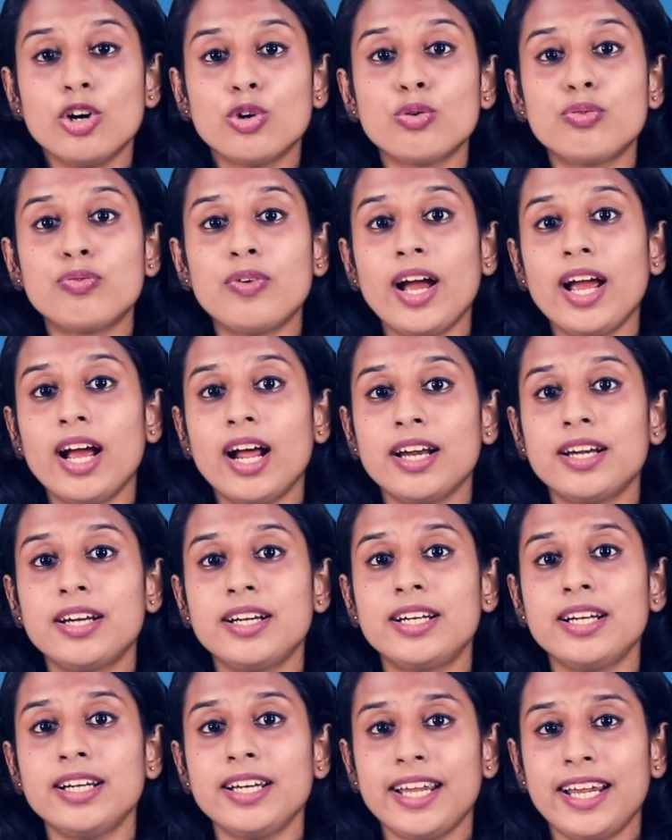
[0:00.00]
to
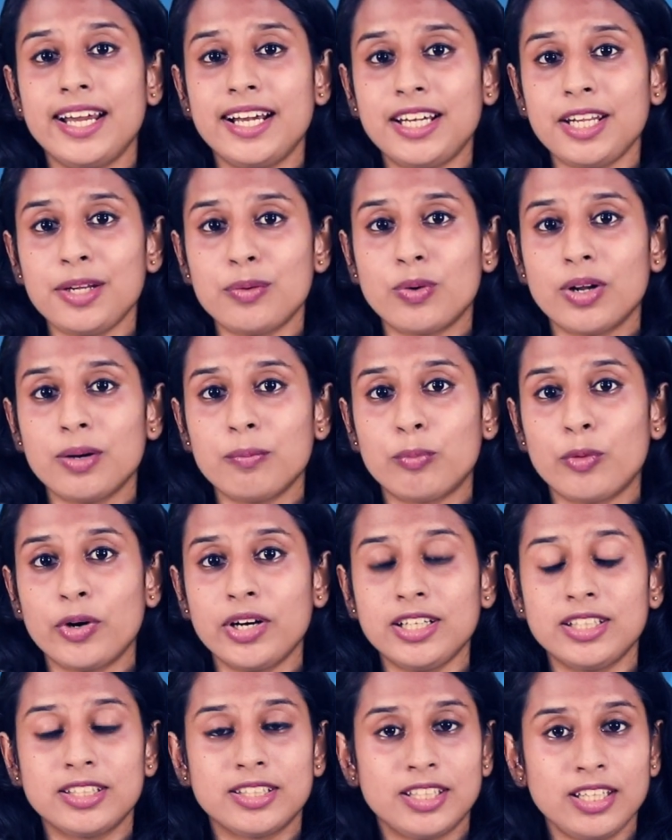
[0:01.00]

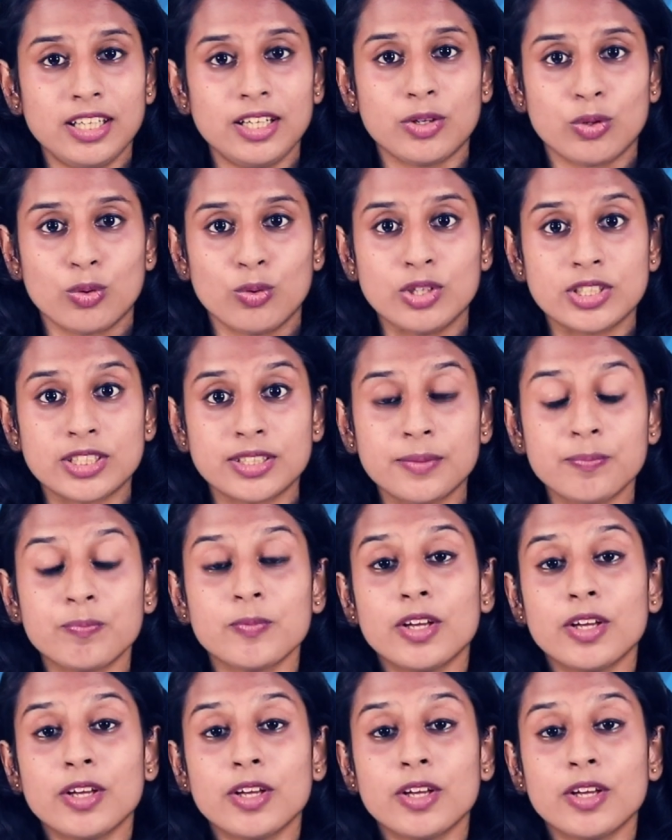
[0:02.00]
581.3 crores,